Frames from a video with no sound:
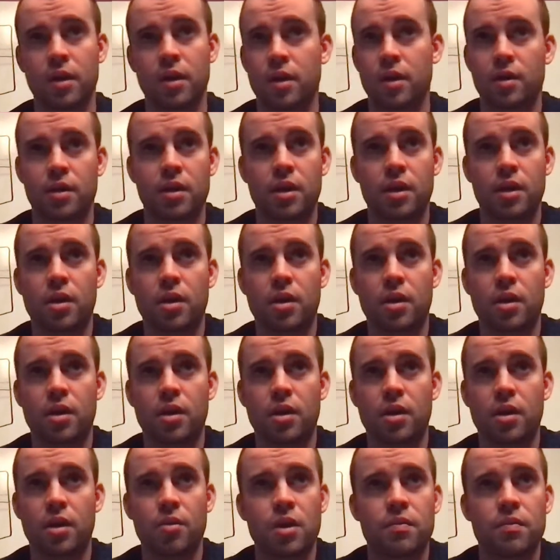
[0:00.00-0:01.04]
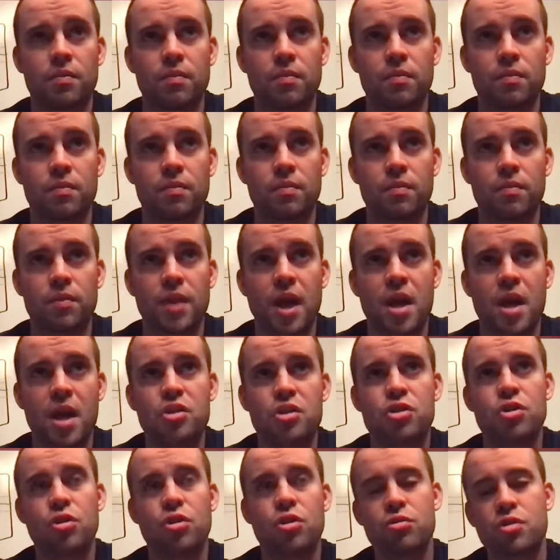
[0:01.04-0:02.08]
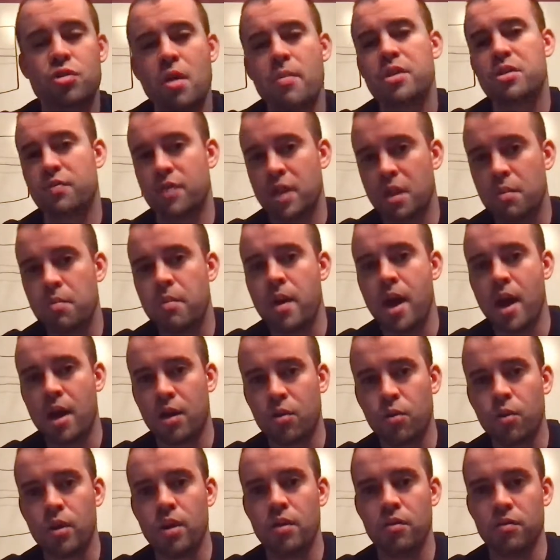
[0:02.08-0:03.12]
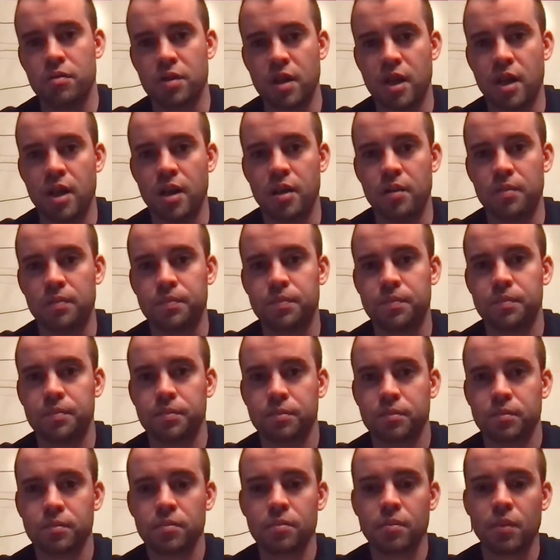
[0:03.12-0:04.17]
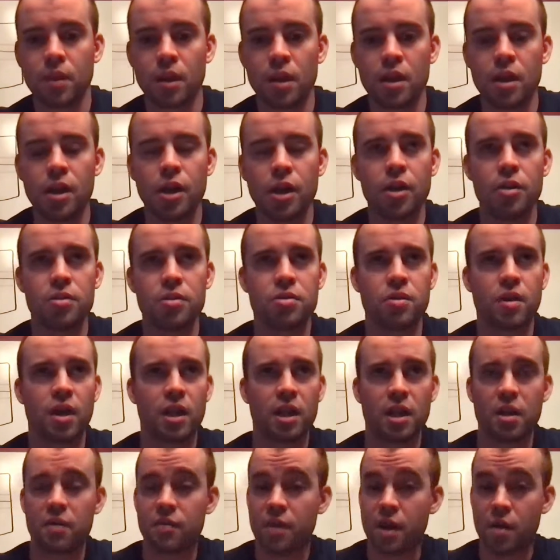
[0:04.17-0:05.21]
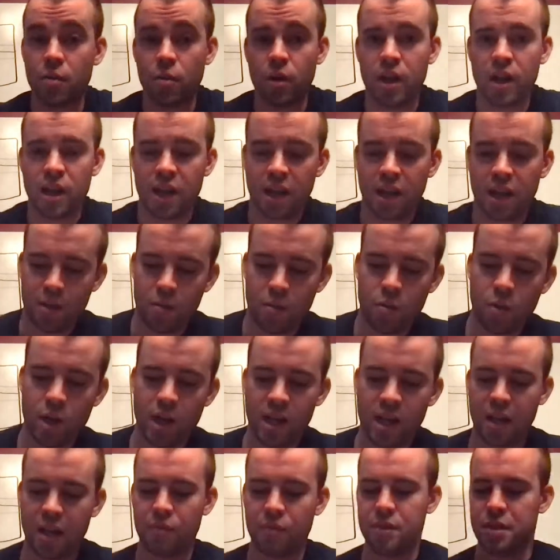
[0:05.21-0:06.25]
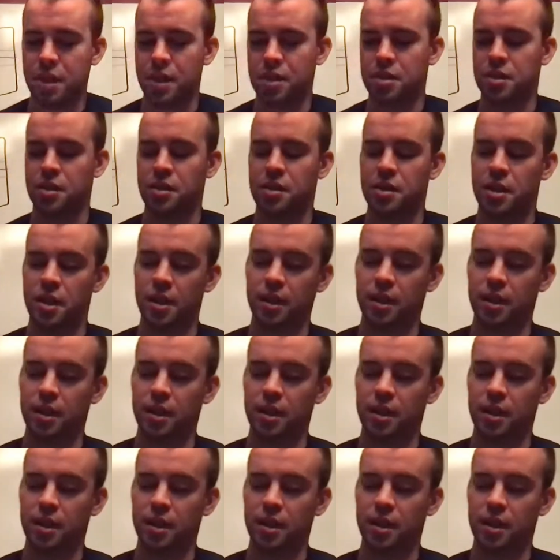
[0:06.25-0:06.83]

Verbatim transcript: you know it that shows how much of an impact we've done you know so i love that wedding wedding invitation thing